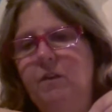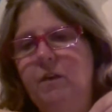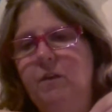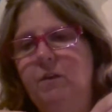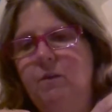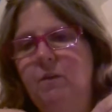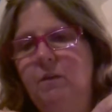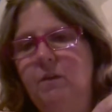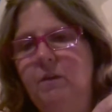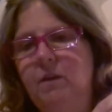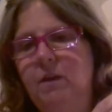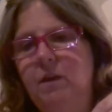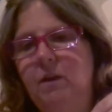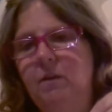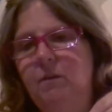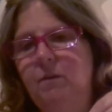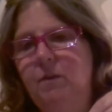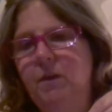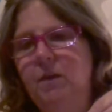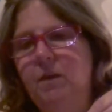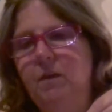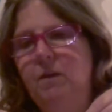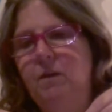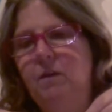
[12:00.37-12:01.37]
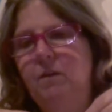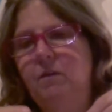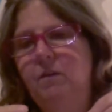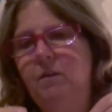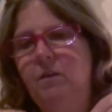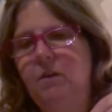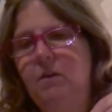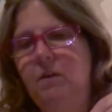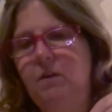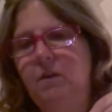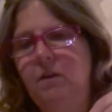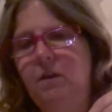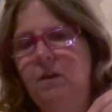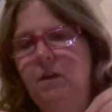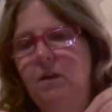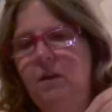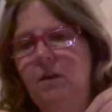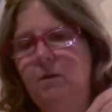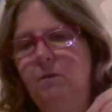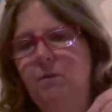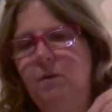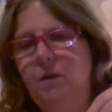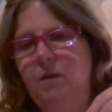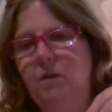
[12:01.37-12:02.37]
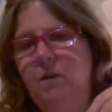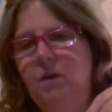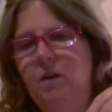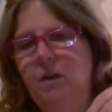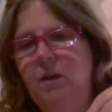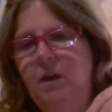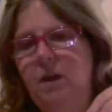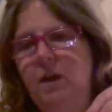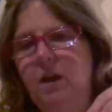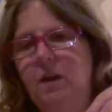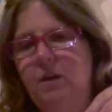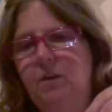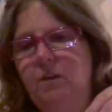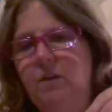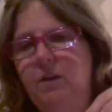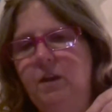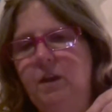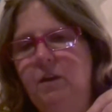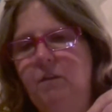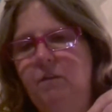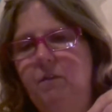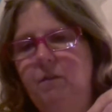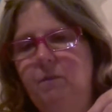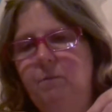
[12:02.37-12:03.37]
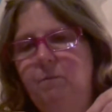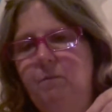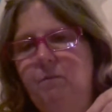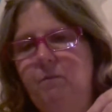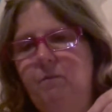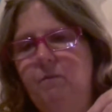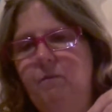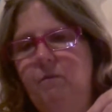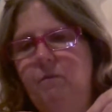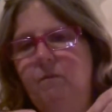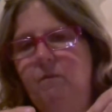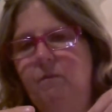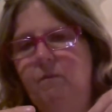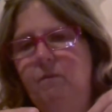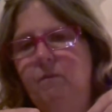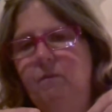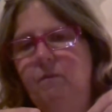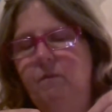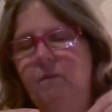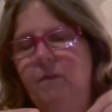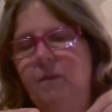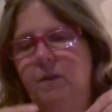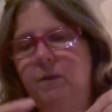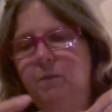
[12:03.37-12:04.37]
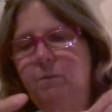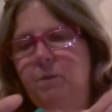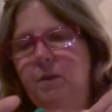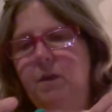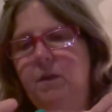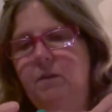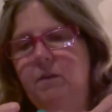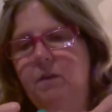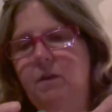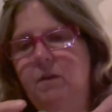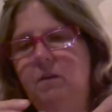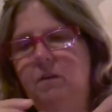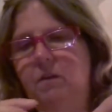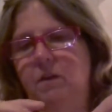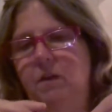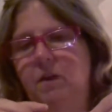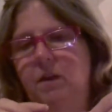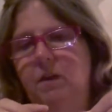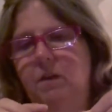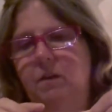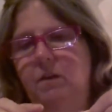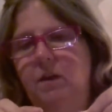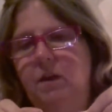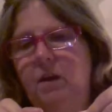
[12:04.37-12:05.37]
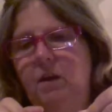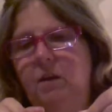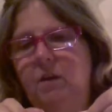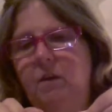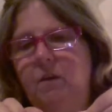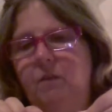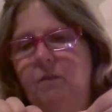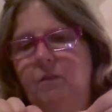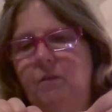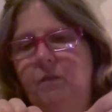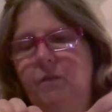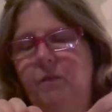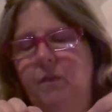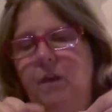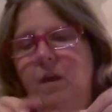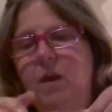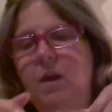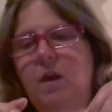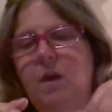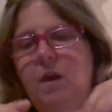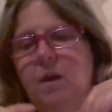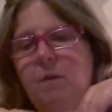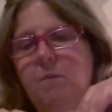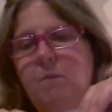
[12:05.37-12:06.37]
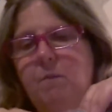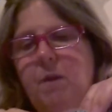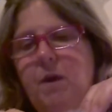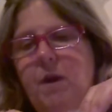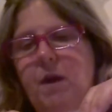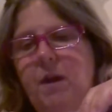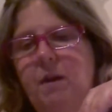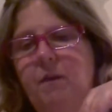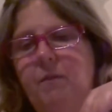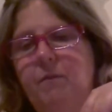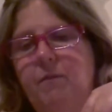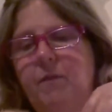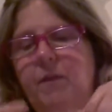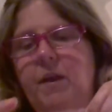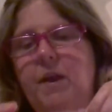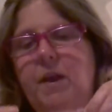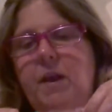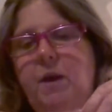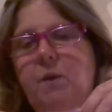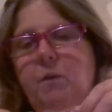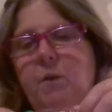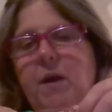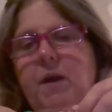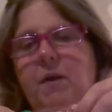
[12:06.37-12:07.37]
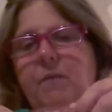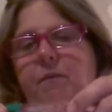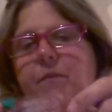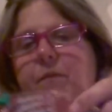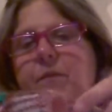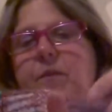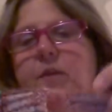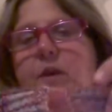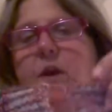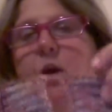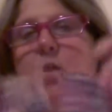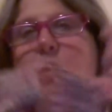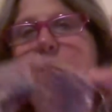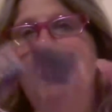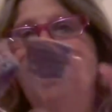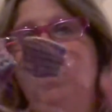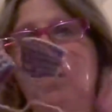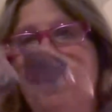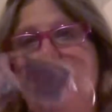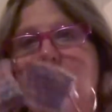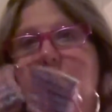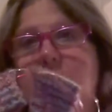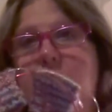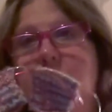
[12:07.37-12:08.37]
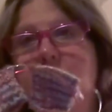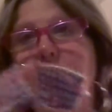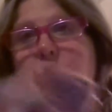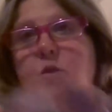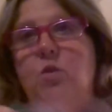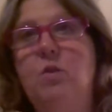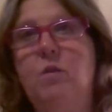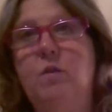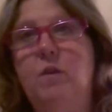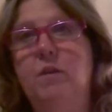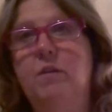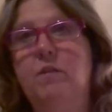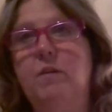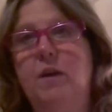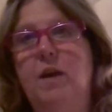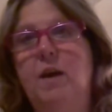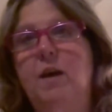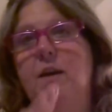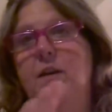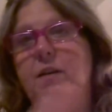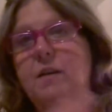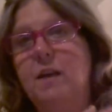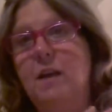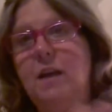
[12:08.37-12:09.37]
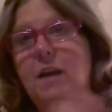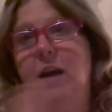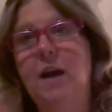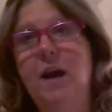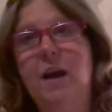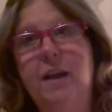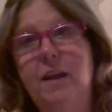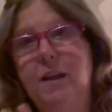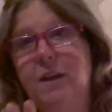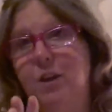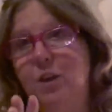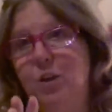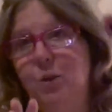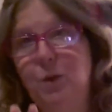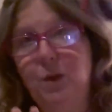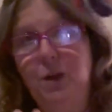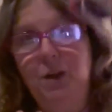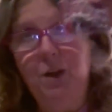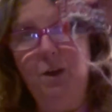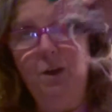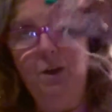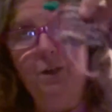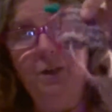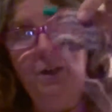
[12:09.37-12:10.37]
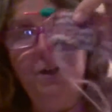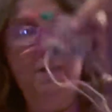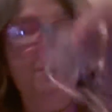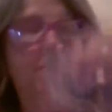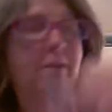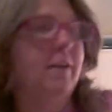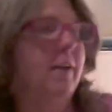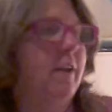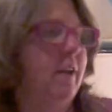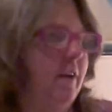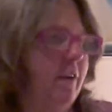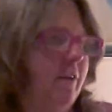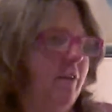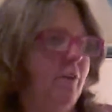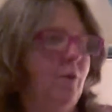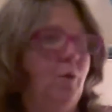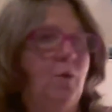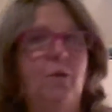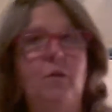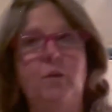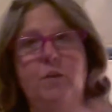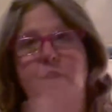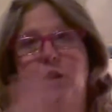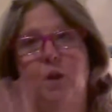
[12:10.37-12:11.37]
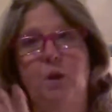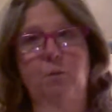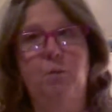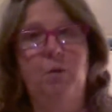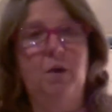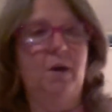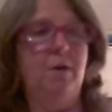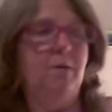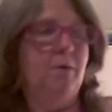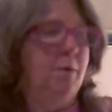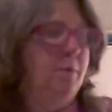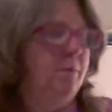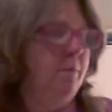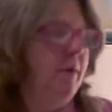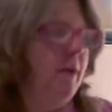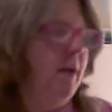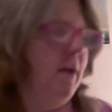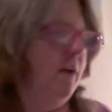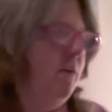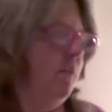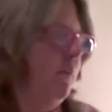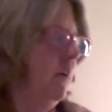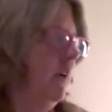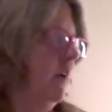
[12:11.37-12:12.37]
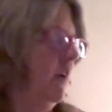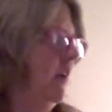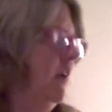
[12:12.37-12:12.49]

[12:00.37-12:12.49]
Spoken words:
this one's coming off. Come on, I just have this piece of clay on here. But anyway, so those are the socks. I can do it on this needle with no problem now.